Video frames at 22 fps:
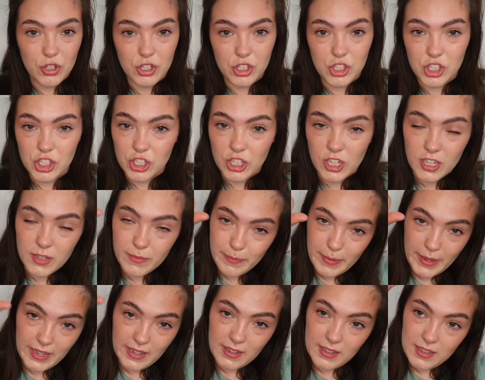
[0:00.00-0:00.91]
huge,
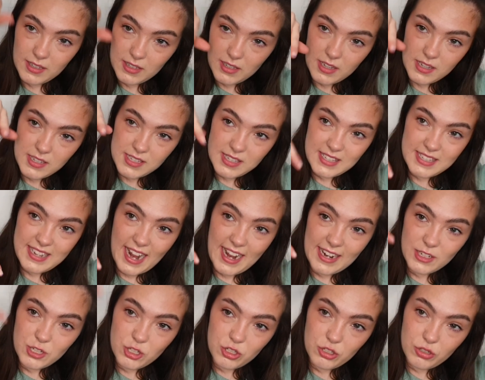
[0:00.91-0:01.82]
big
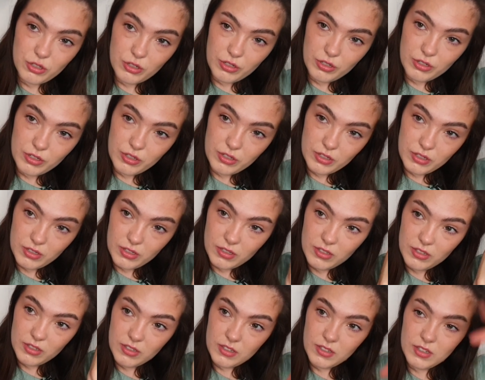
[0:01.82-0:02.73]
statue.
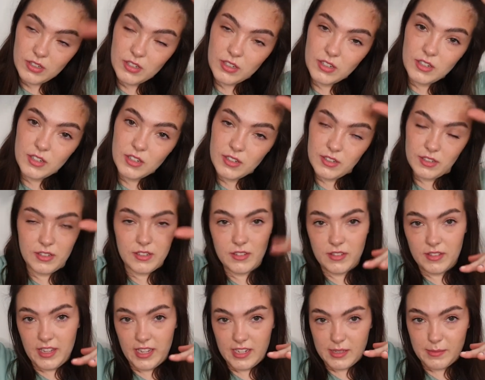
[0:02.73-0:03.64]

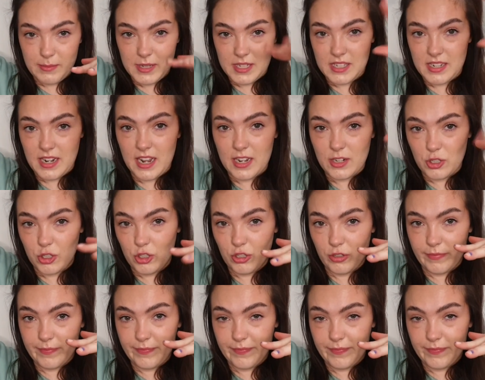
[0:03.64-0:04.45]
That's my statue.